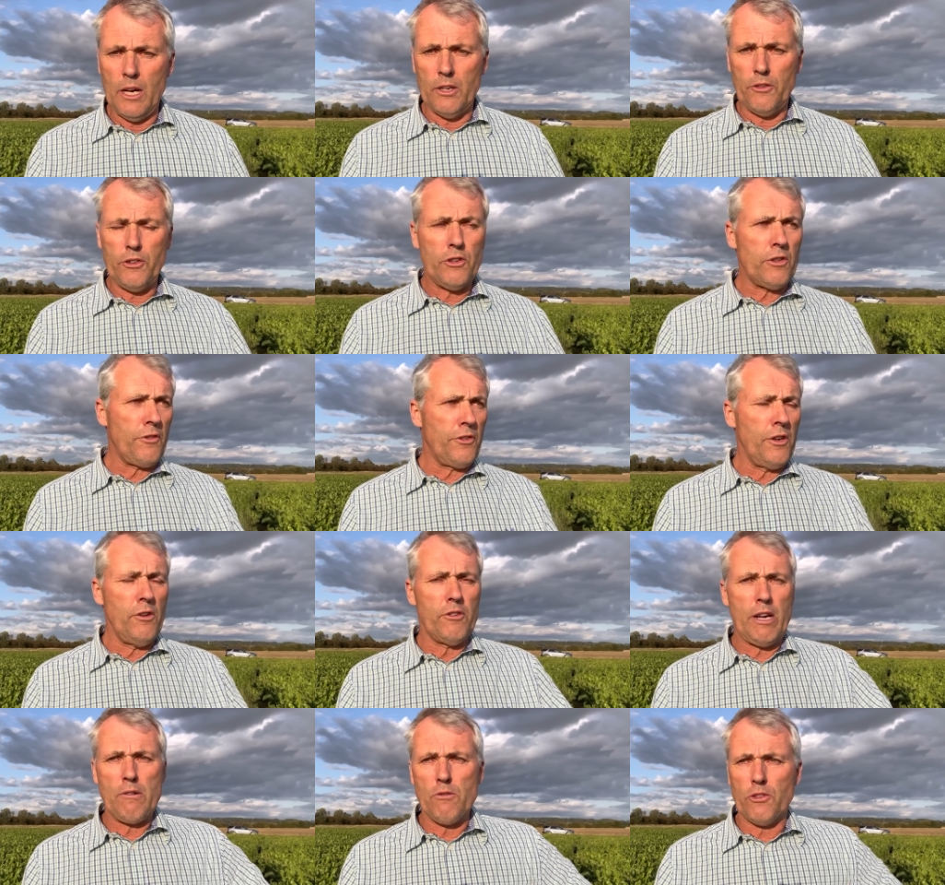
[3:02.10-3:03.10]
and just a few
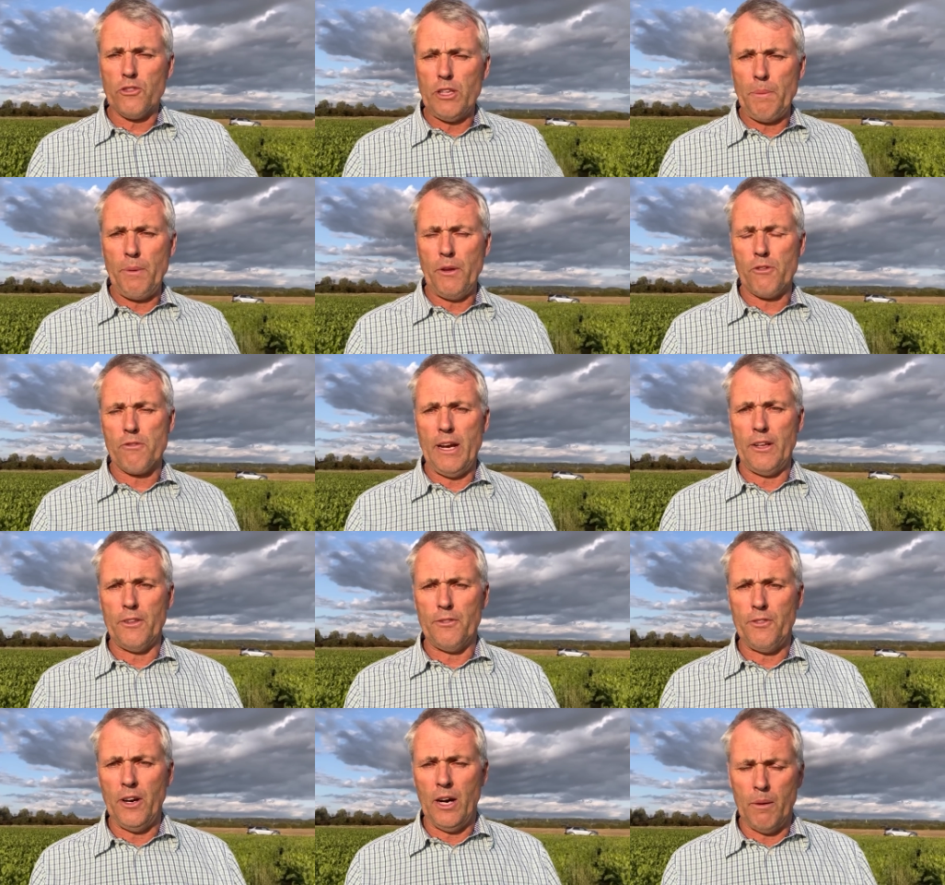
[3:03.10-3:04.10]
general snippets around the
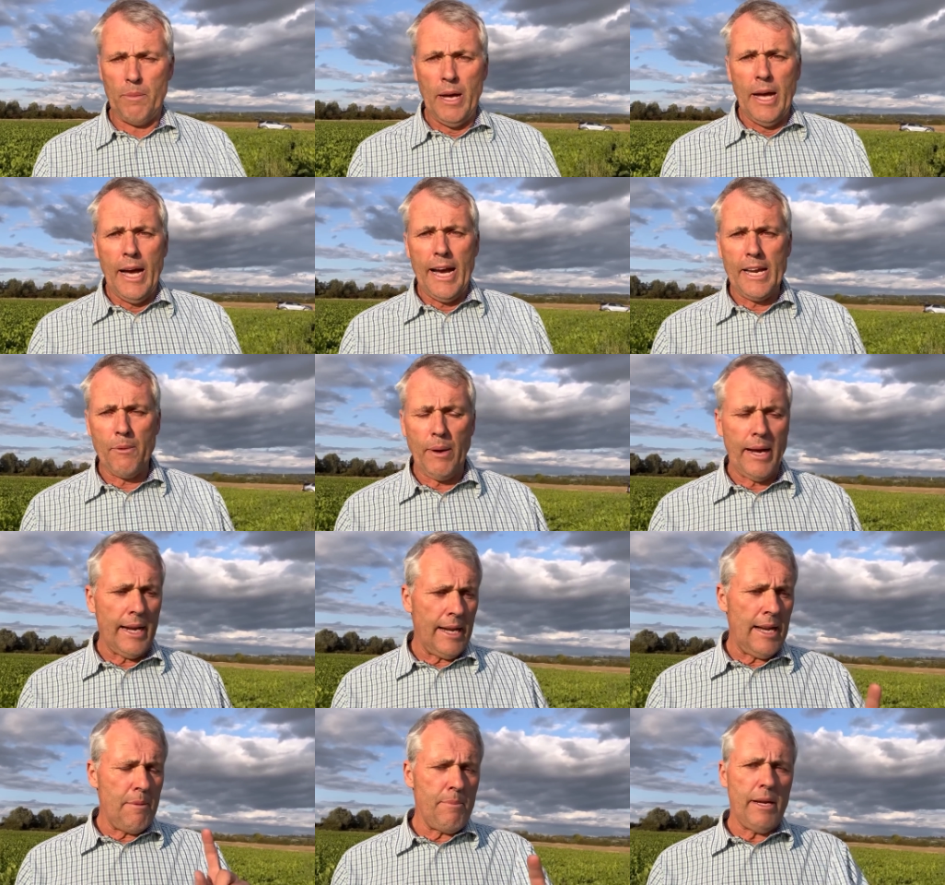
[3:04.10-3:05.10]
farm. Anyway,
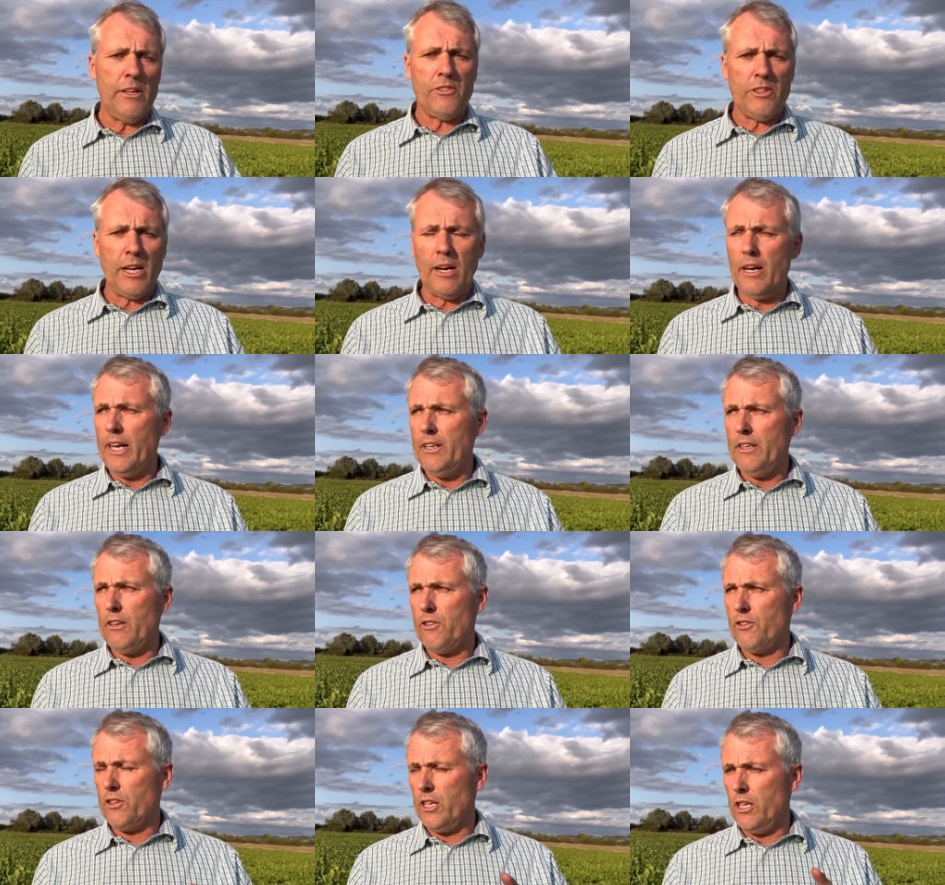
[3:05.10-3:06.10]
let me start in
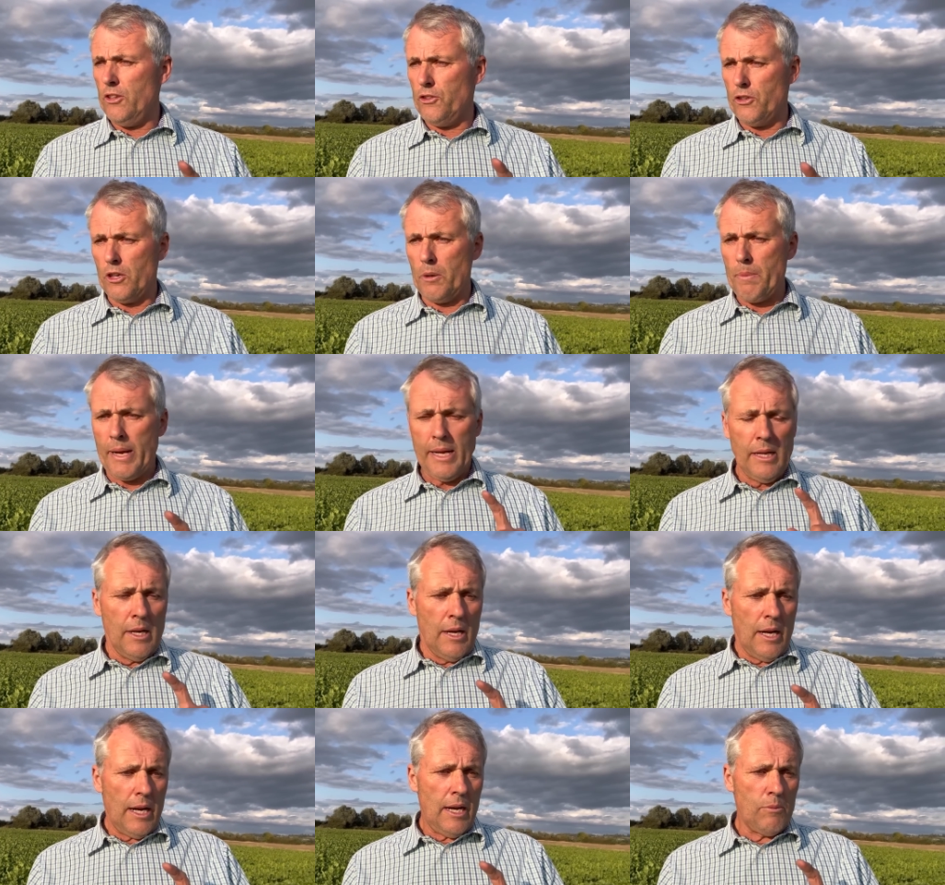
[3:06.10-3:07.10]
this uh, sugar beet,
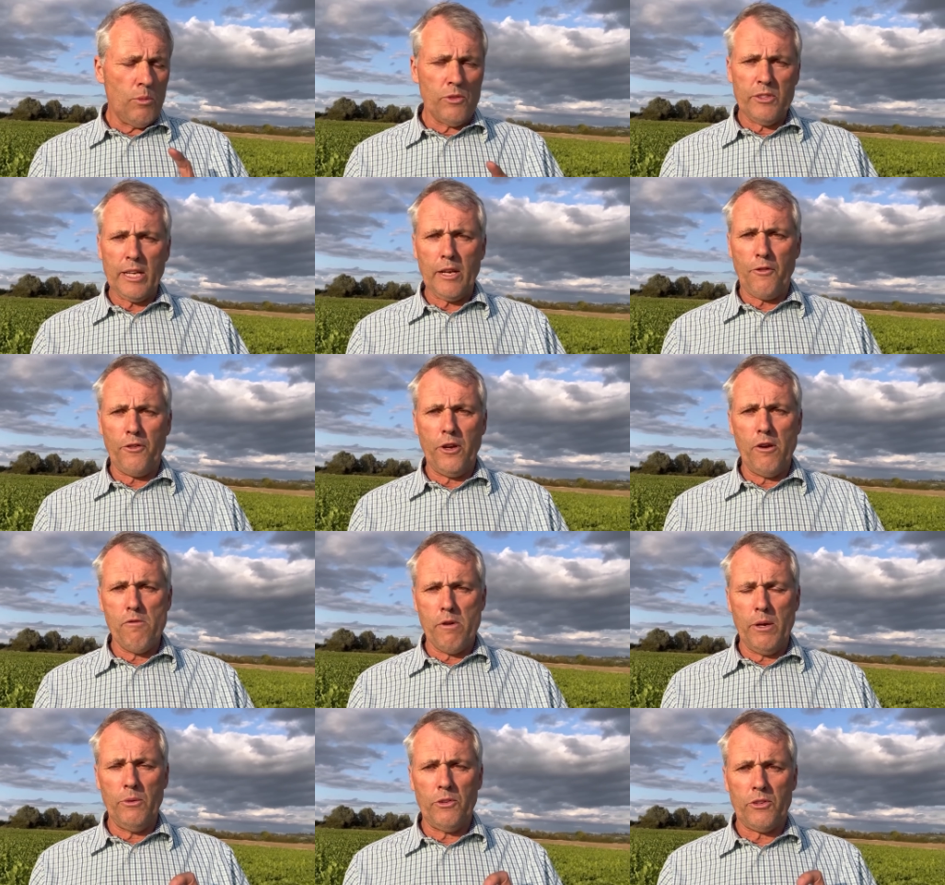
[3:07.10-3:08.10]
and we'll dig a few
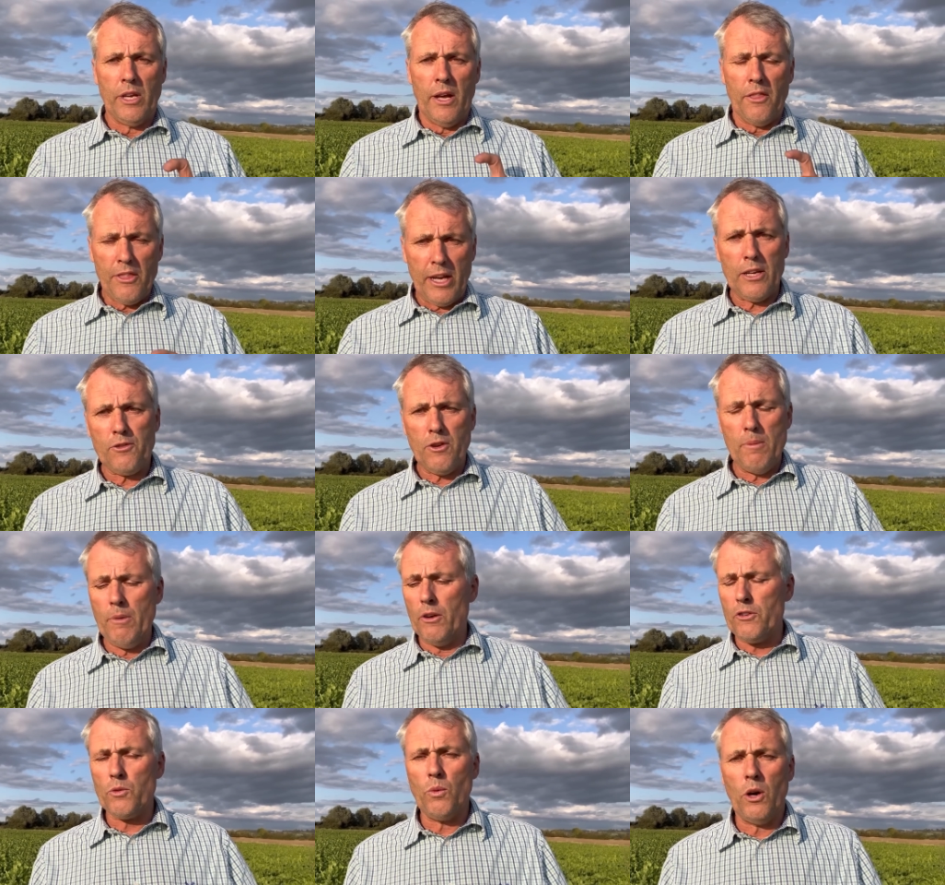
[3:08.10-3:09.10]
roots. Thanks very
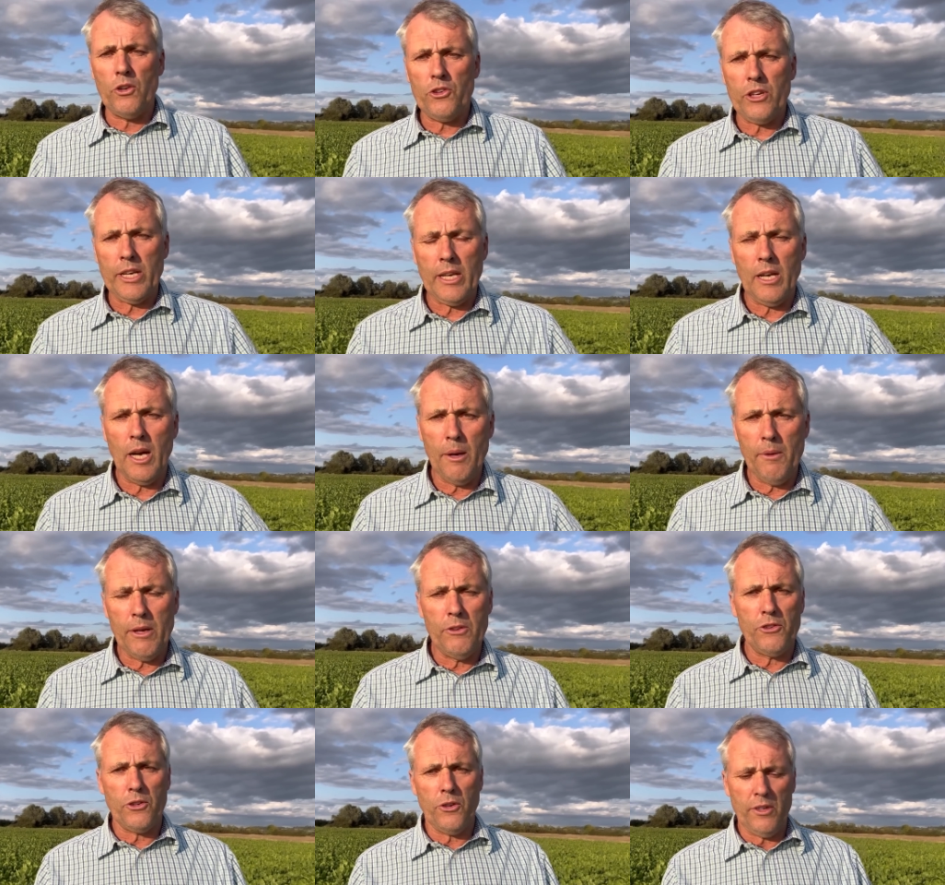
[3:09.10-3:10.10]
much for watching. Hope you
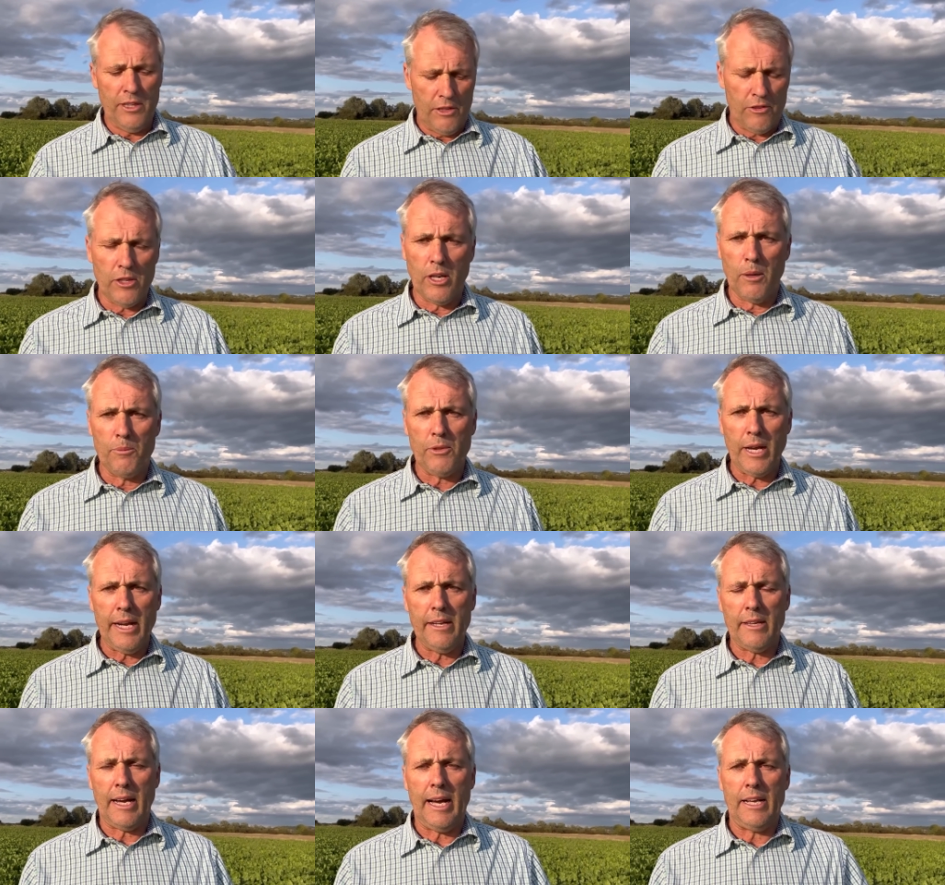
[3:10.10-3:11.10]
enjoy this
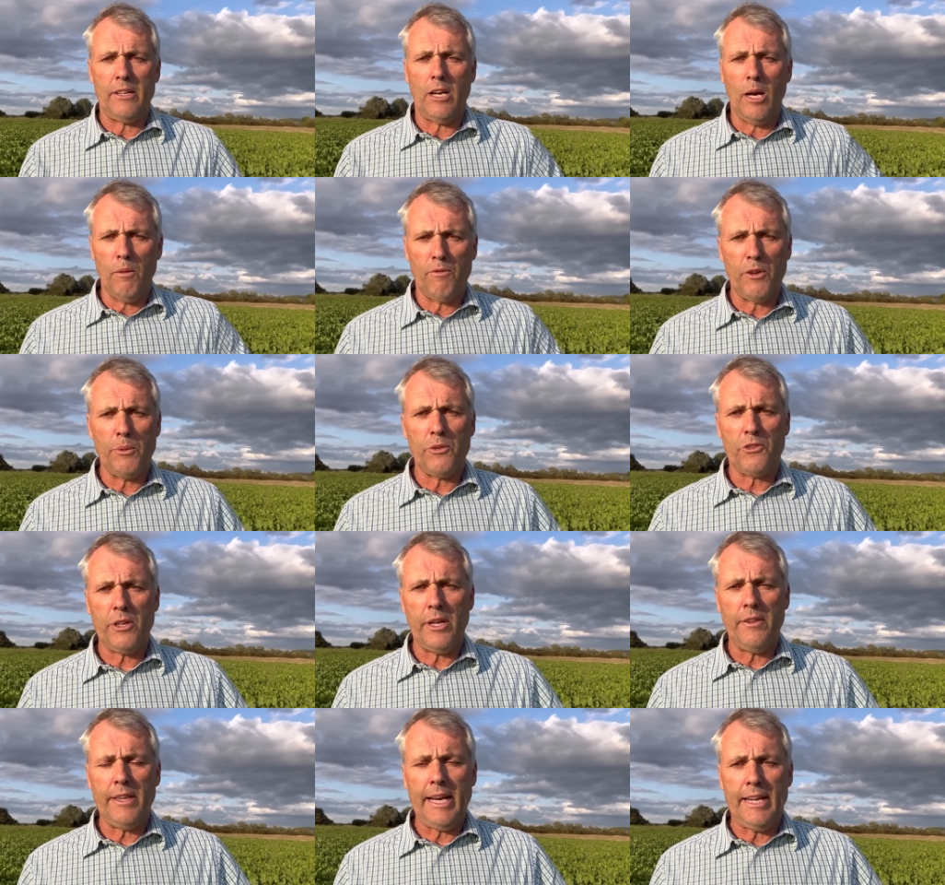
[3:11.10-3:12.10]
update, and hopefully we'll see
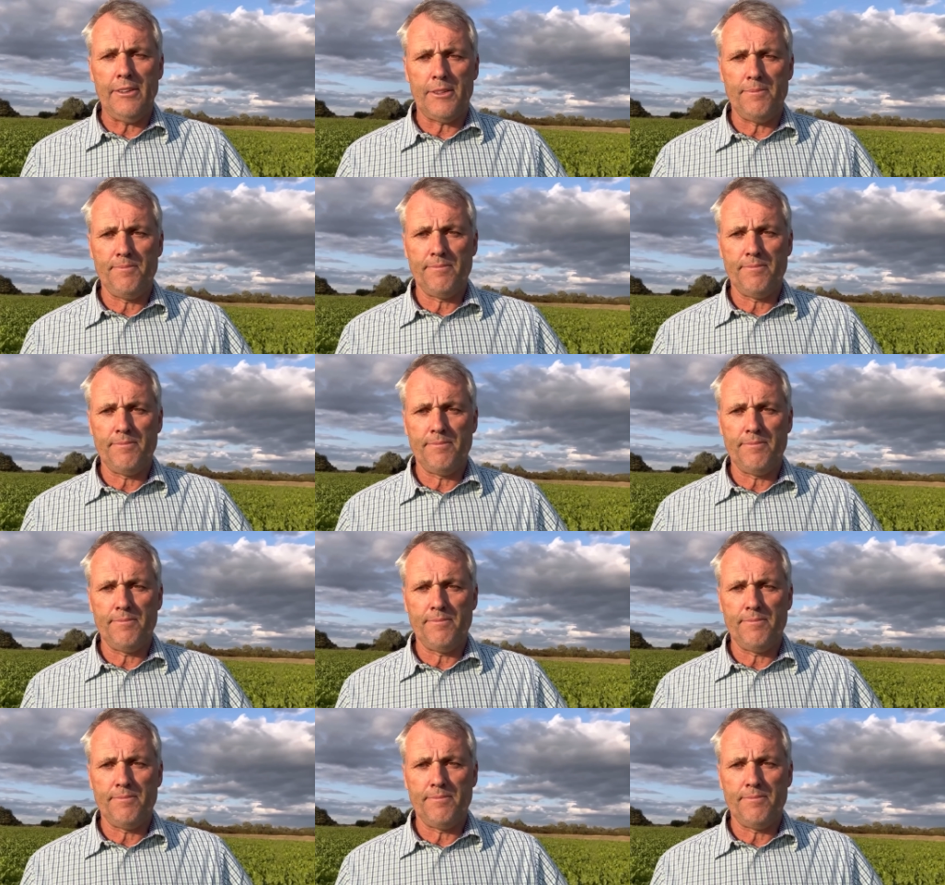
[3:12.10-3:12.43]
you at the the end.